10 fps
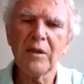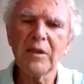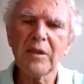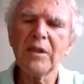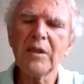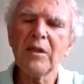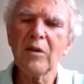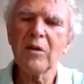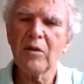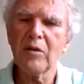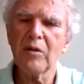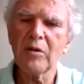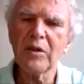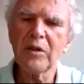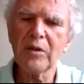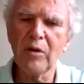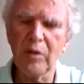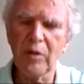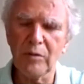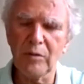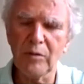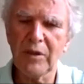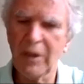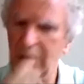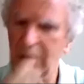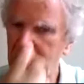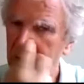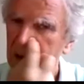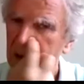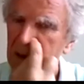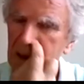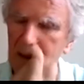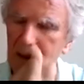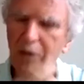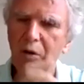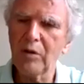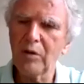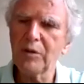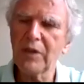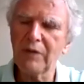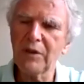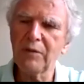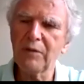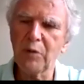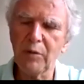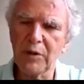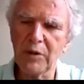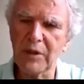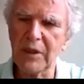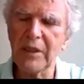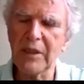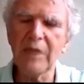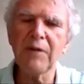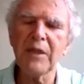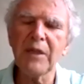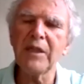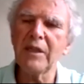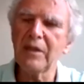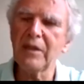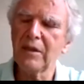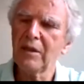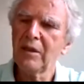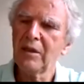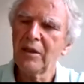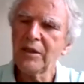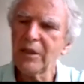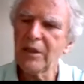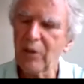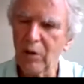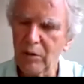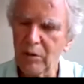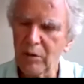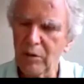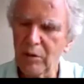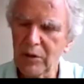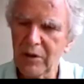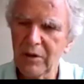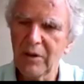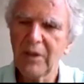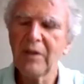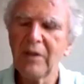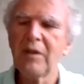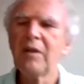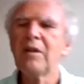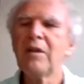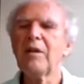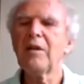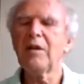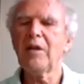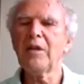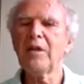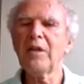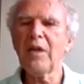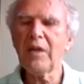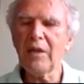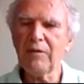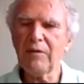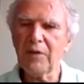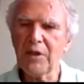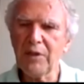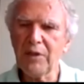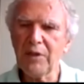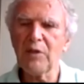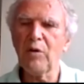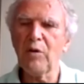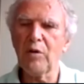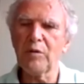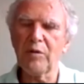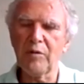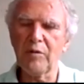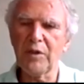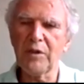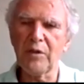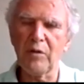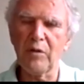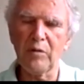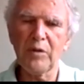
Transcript: Consider on these columns, and let the columns have this property that if I take T columns, and I have a different columns from these T columns,